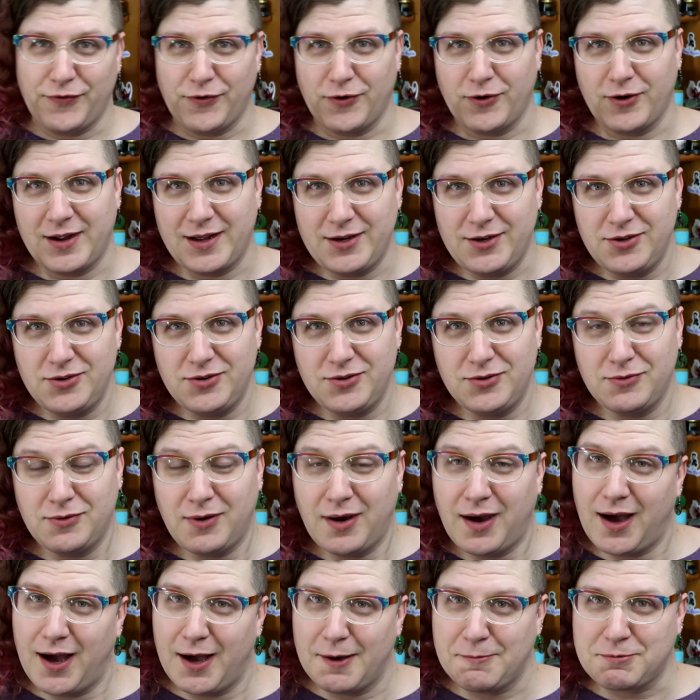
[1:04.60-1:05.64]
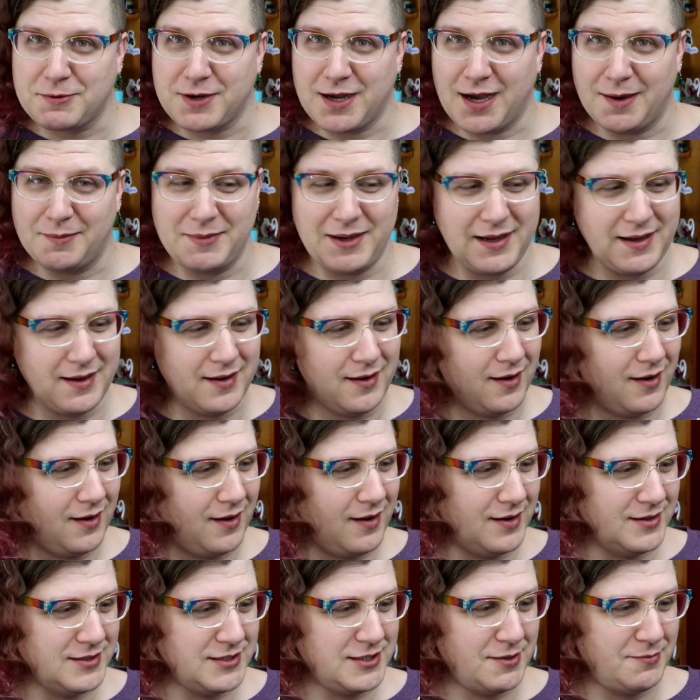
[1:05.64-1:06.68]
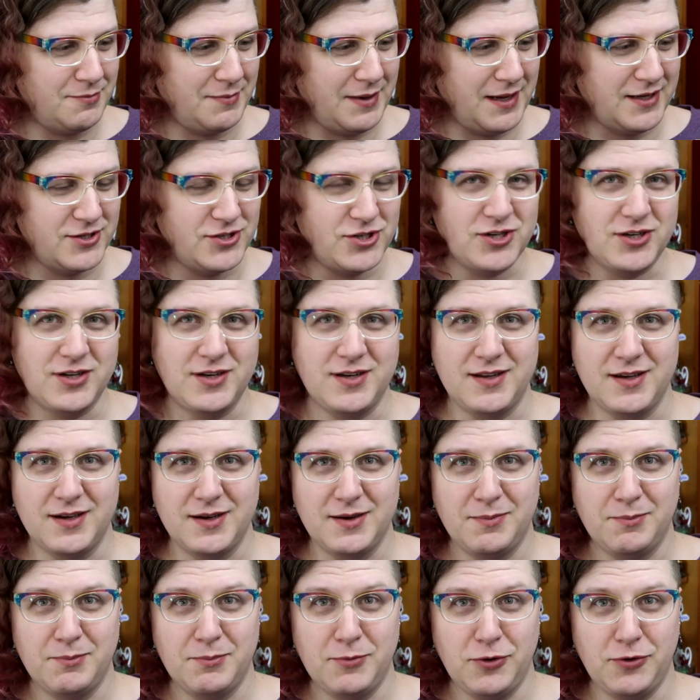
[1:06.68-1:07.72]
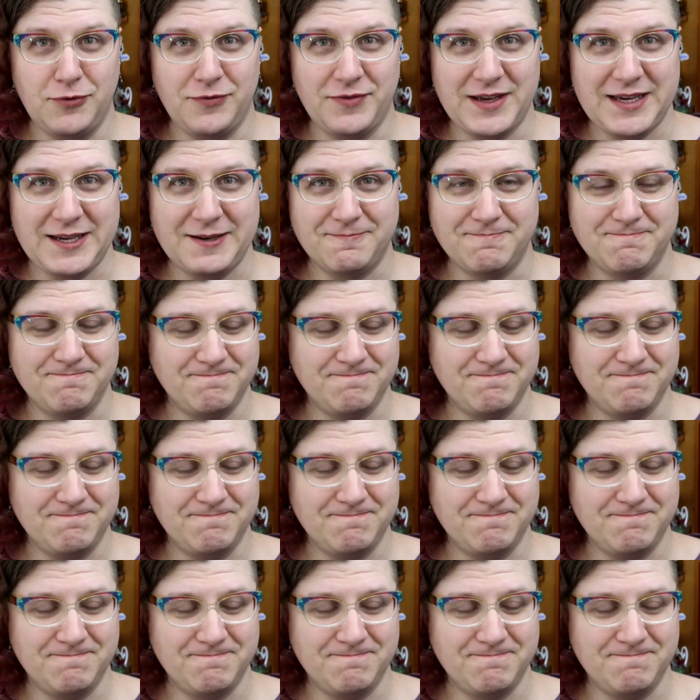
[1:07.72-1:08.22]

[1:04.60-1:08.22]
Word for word: for a new upcoming Haunted Mansion movie.